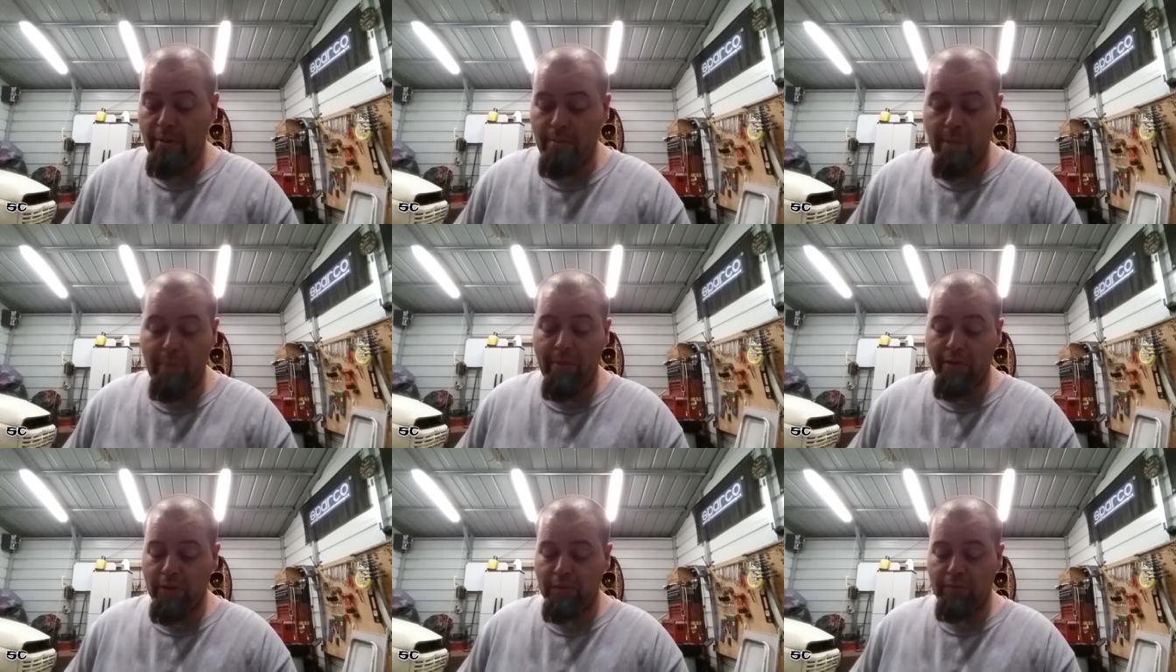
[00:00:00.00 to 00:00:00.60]
My
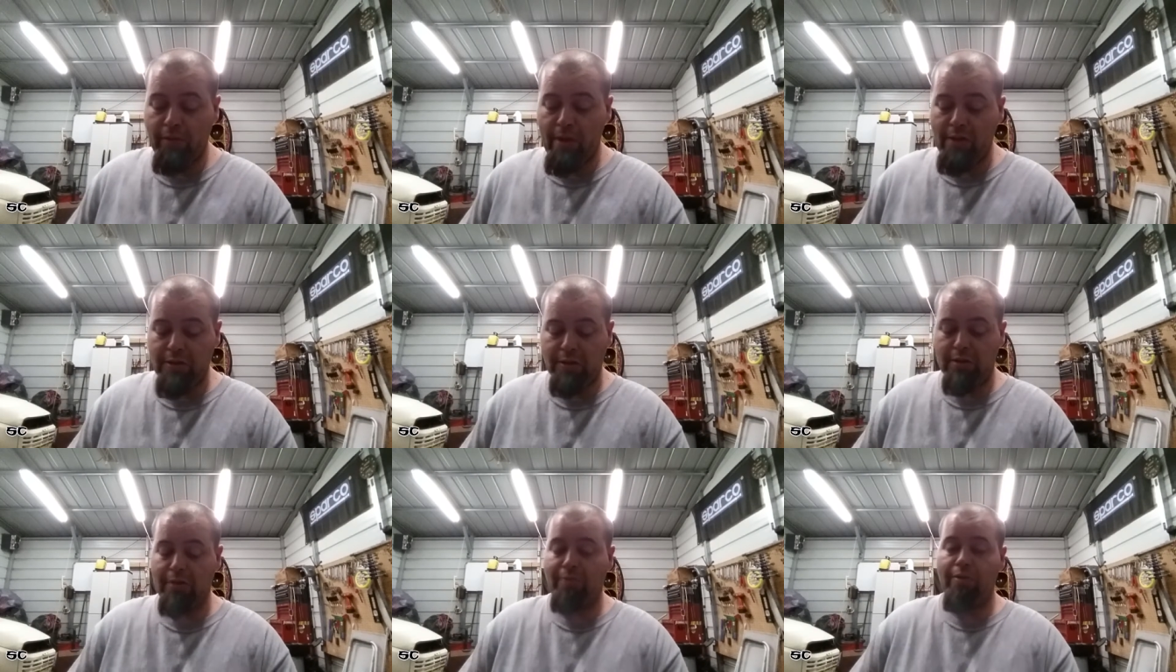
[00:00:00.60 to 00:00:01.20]
best
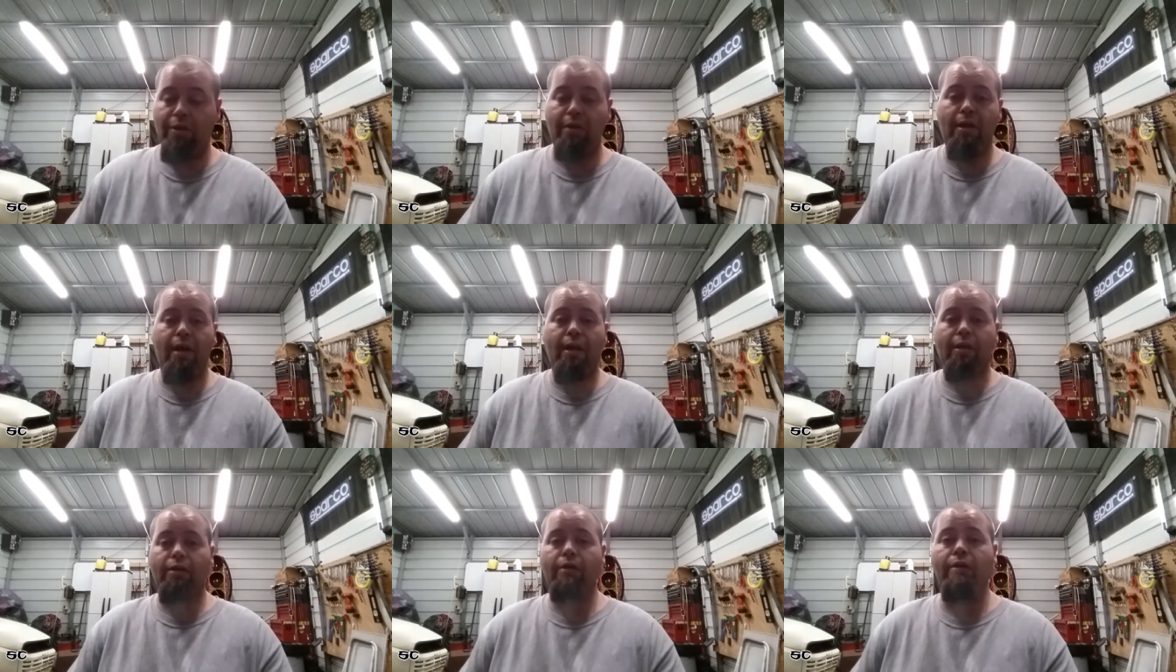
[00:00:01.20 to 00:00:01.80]
advice is if you
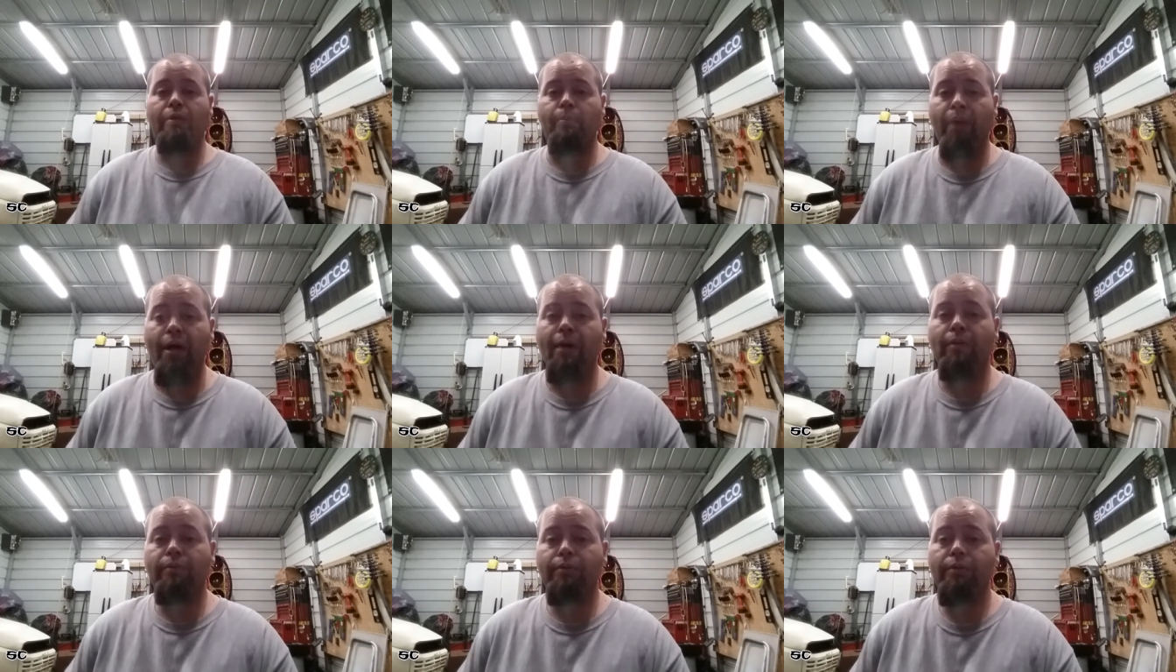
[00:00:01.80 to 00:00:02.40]
got a good
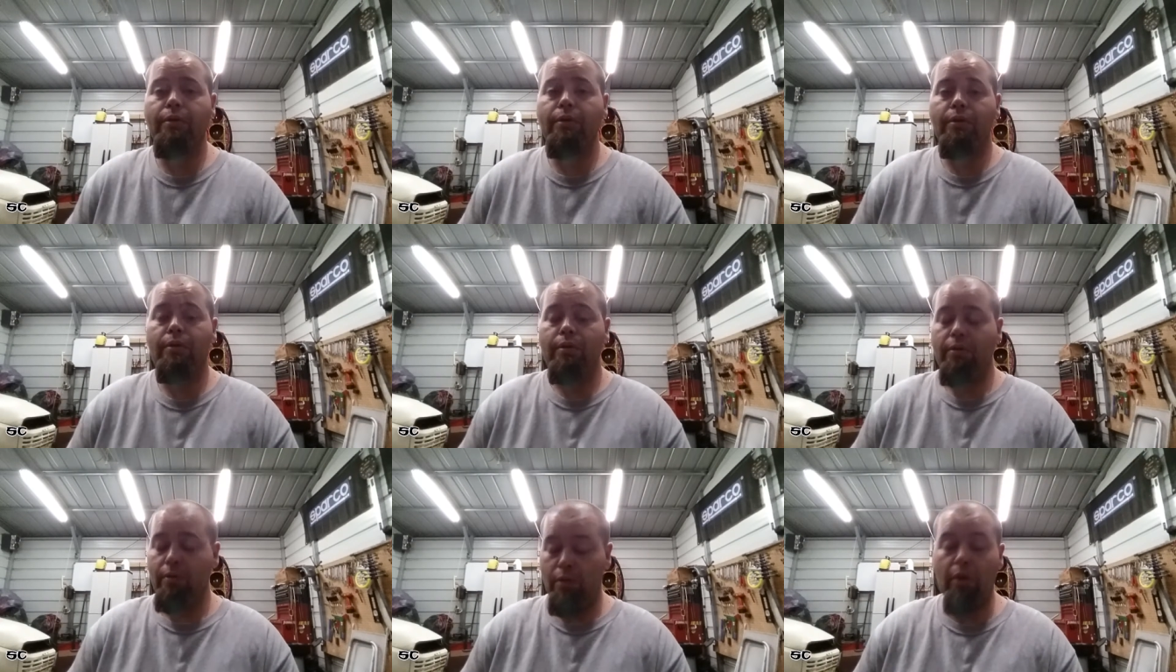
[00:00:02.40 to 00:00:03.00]
amount,
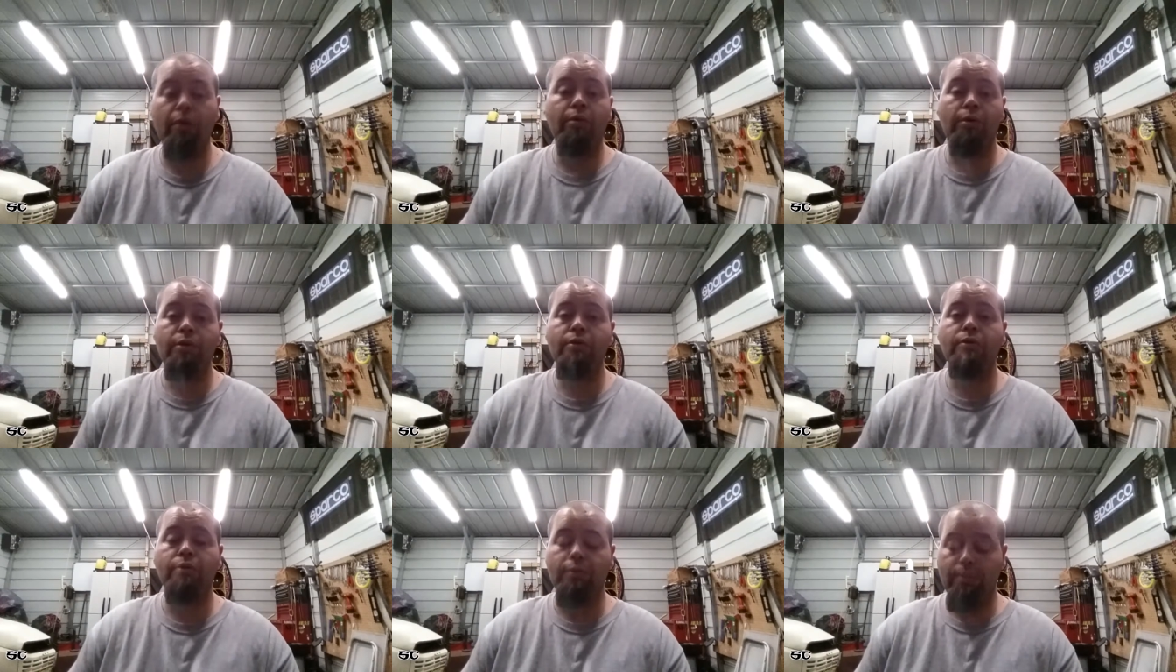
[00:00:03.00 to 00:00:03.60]
go
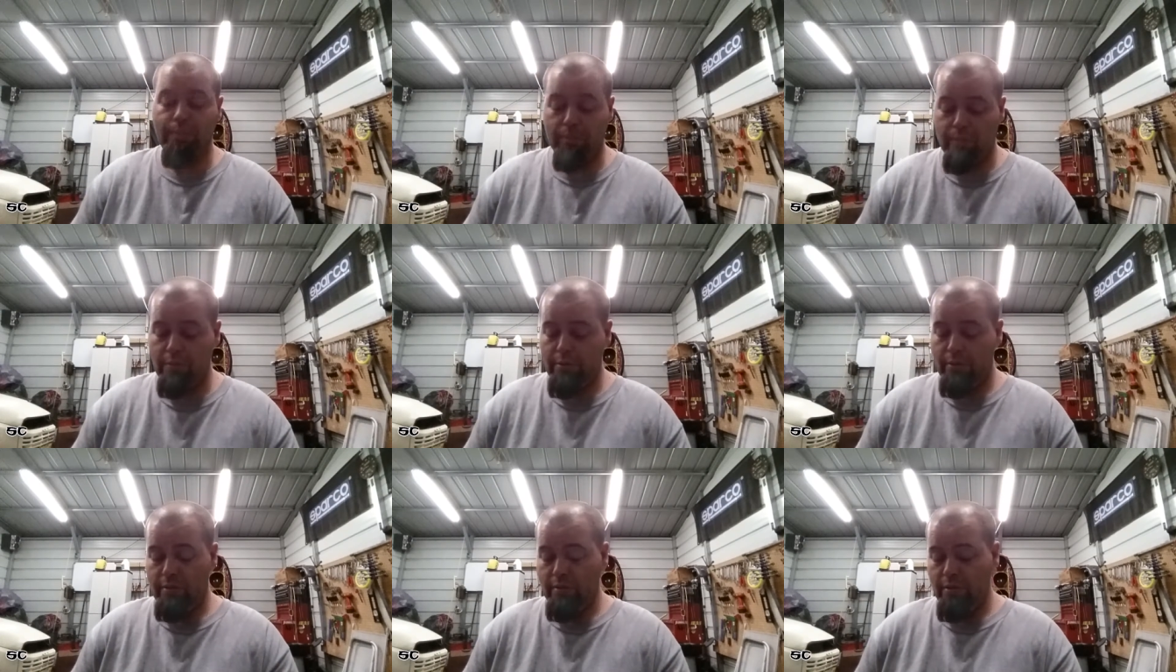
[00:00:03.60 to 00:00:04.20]
use them.
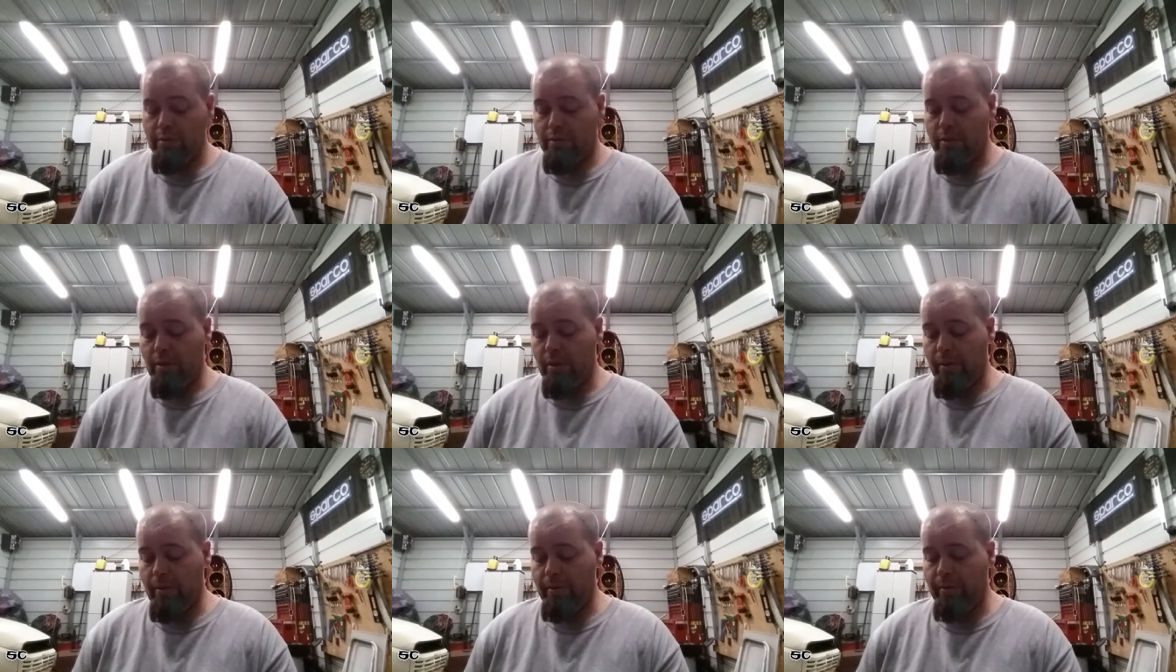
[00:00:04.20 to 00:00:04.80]

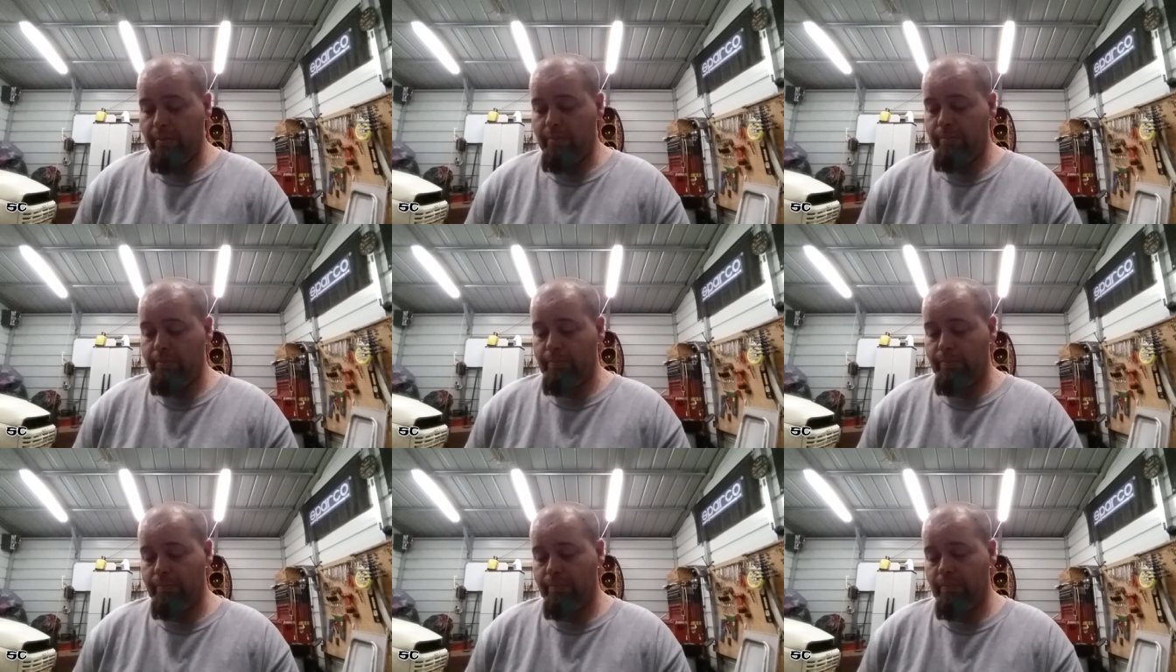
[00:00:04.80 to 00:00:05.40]
Um,